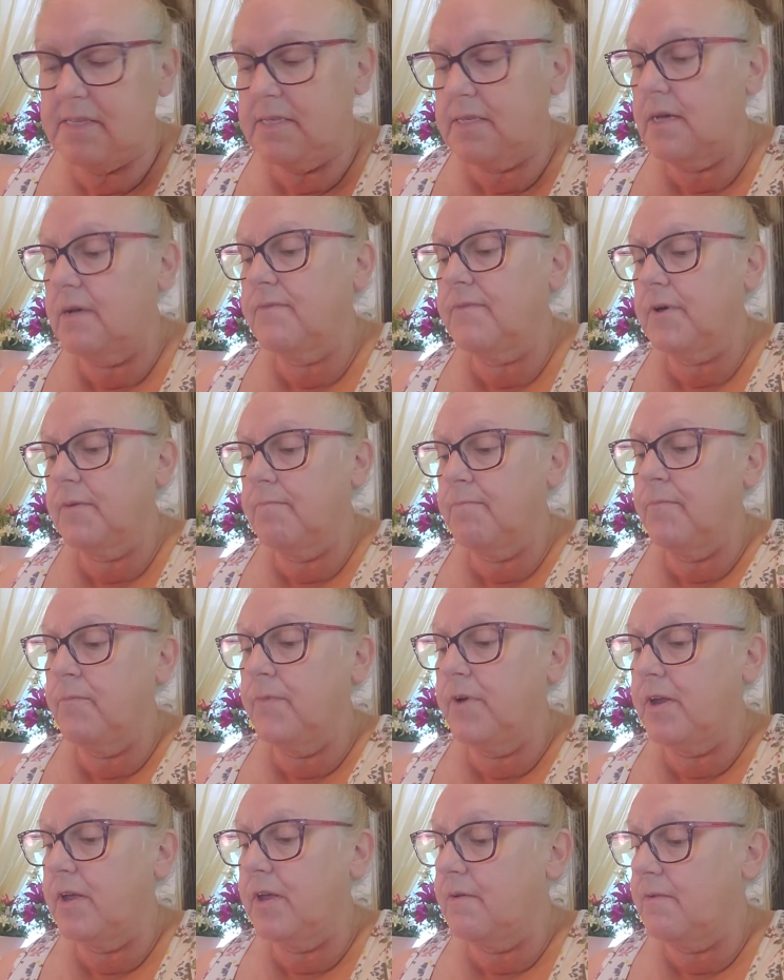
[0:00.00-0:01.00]
of them
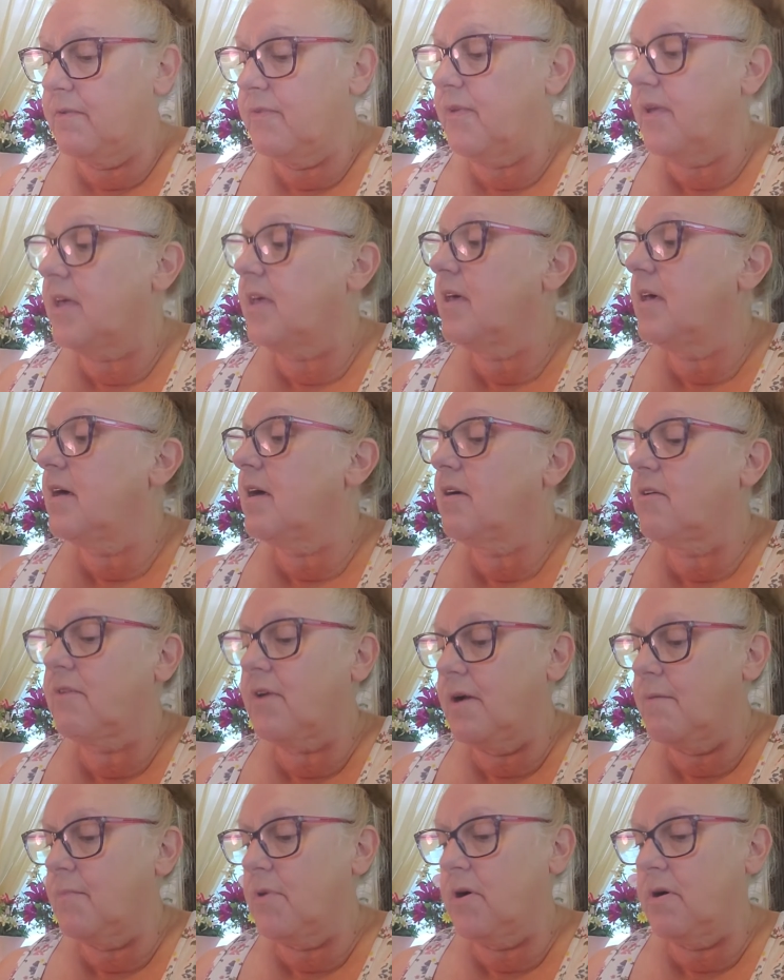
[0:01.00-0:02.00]
when I was a kid.
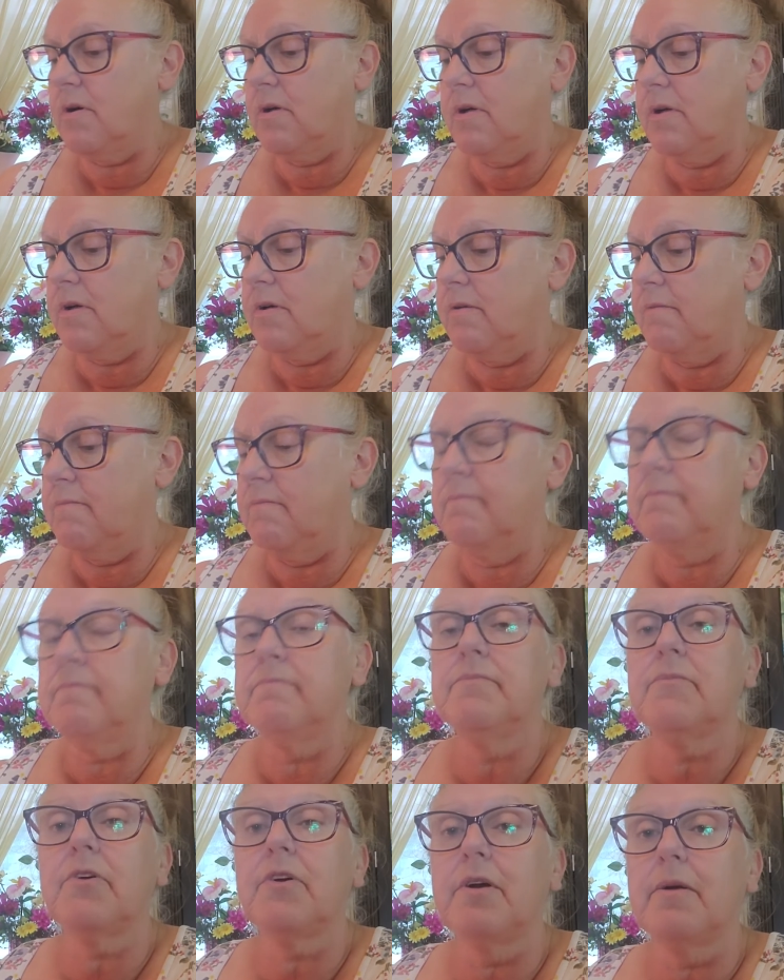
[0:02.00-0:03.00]
Grandma
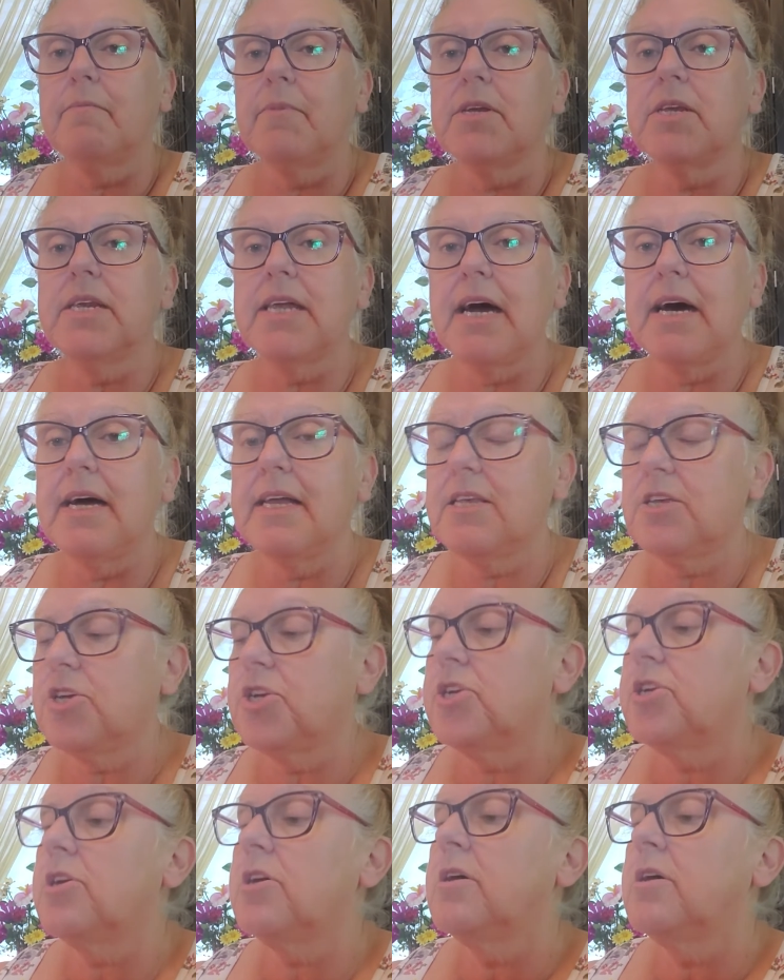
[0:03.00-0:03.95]
Dutch